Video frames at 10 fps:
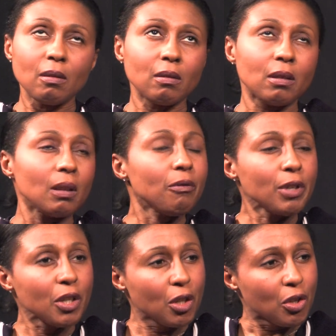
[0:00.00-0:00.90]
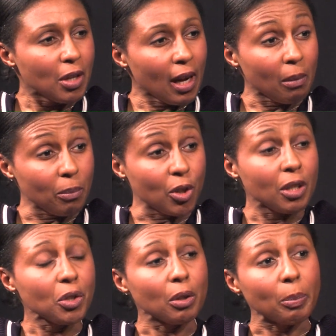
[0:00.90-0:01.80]
delivering
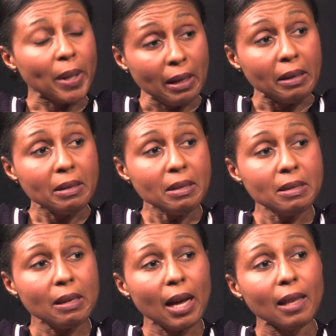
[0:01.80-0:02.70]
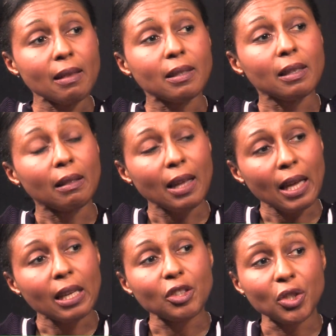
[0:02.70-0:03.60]
judicial opinions and the delay
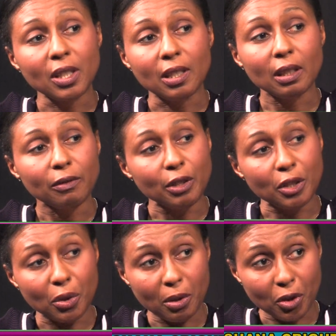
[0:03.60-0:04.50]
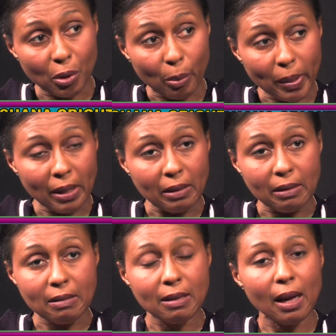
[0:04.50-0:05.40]
in delivering judicial
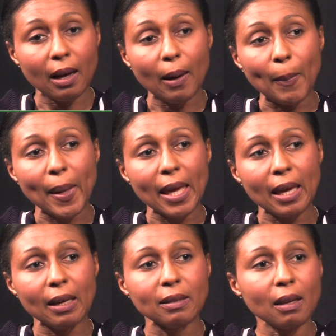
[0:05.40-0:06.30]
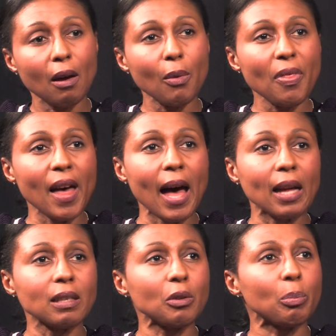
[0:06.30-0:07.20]
opinions, and how that
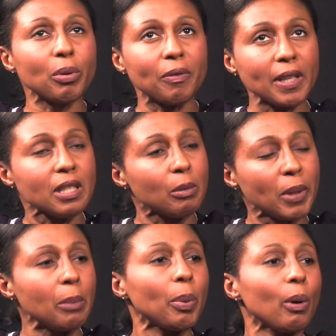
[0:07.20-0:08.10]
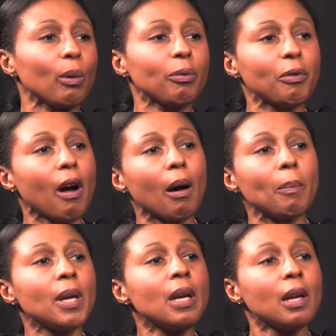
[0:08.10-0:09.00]
prevented people from
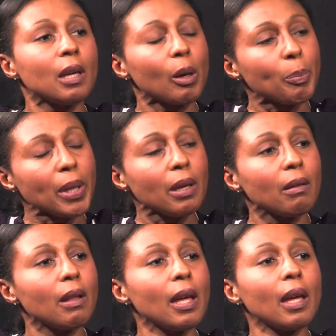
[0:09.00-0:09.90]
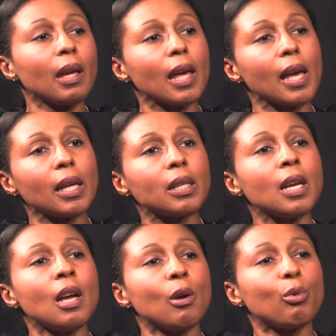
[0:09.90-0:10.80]
appealing. And
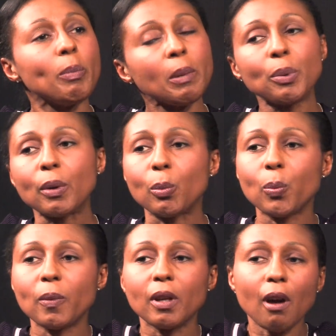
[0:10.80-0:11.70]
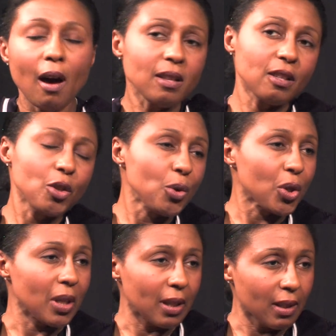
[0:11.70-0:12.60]
remember, the
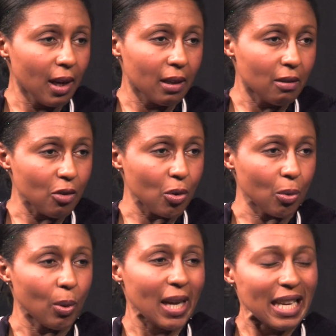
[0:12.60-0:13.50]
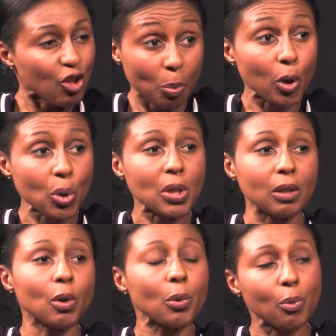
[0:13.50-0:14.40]
Constitution entitles you, each person
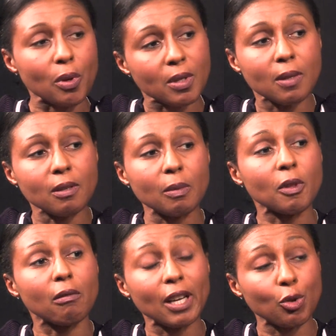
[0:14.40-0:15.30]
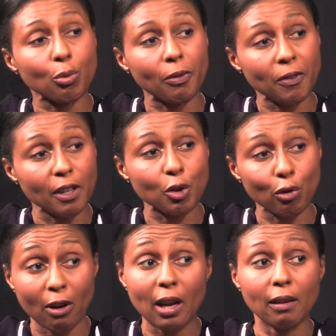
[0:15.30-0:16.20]
going through the system, the right to a fair
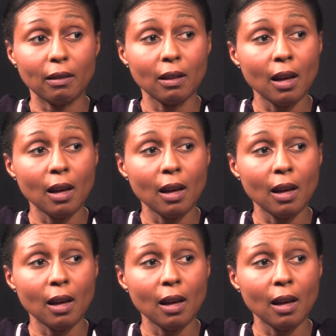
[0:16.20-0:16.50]
trial.